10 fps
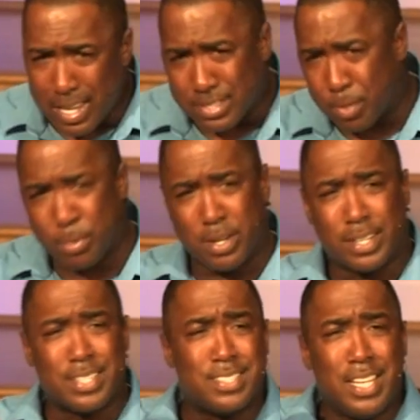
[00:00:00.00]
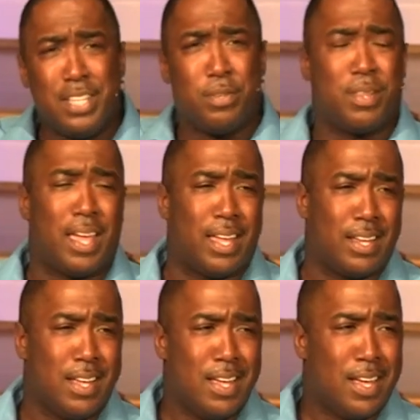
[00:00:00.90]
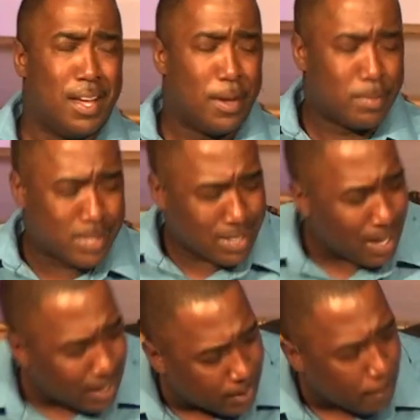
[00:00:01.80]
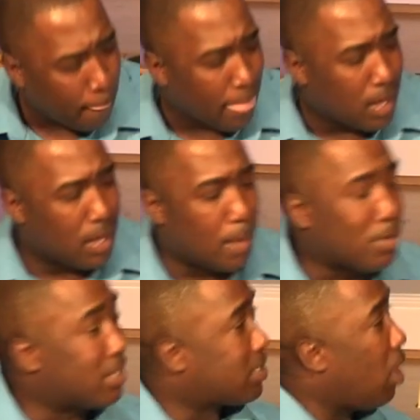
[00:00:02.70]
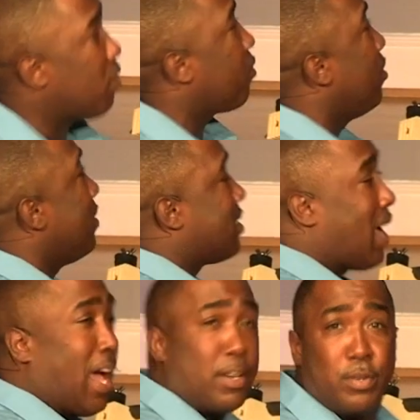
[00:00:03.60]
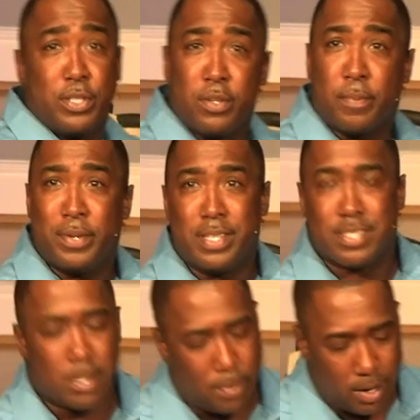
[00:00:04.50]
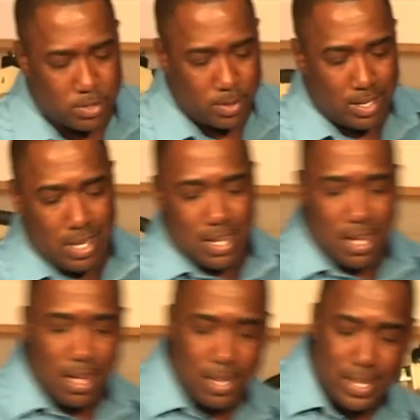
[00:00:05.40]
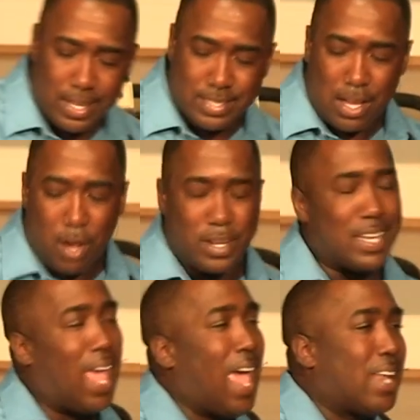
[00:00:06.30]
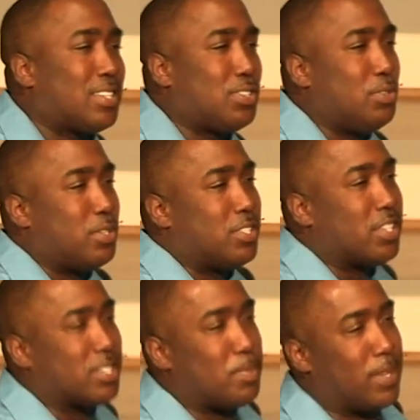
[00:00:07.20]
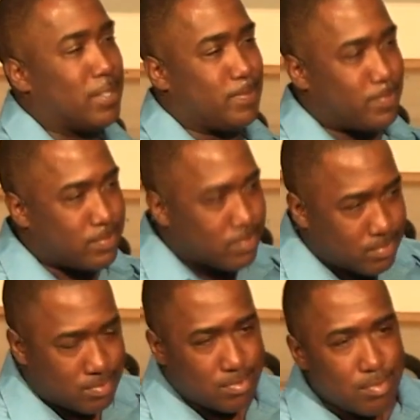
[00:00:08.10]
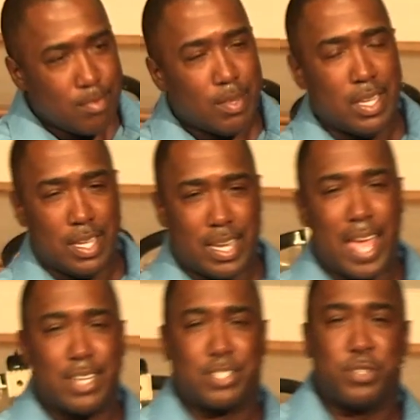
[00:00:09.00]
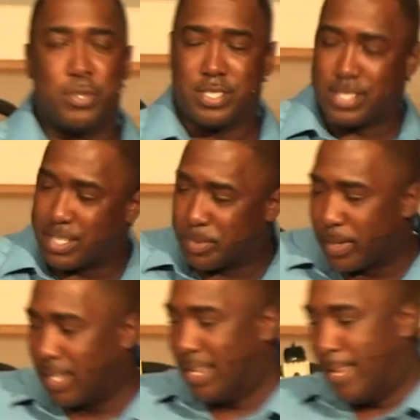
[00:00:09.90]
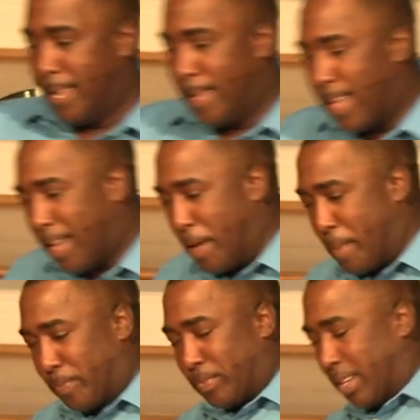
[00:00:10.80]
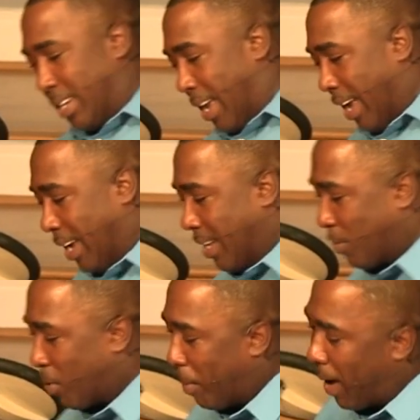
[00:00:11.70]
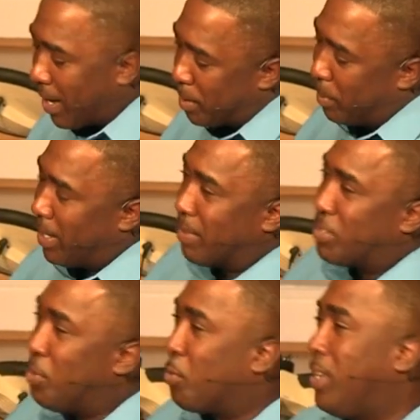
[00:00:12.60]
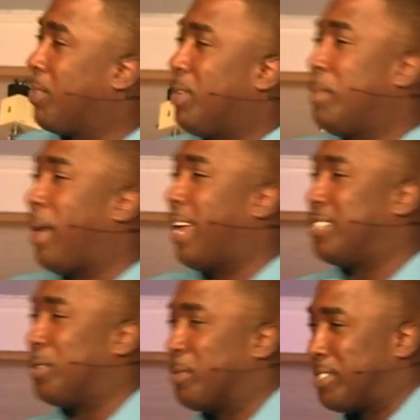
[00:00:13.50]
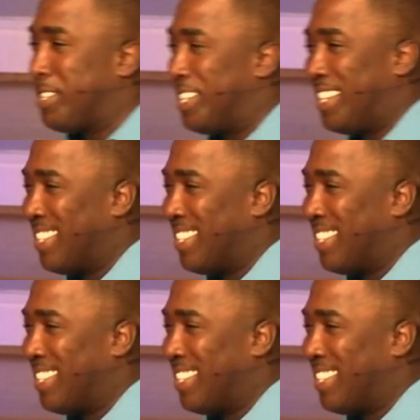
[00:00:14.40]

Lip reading: And so we're going to continue that today. I'm going to talk from the title, and you can put this up, Audrey. It's called An Attitude Adjustment. An Attitude Adjustment. And it reminded me of two really, really bad jokes.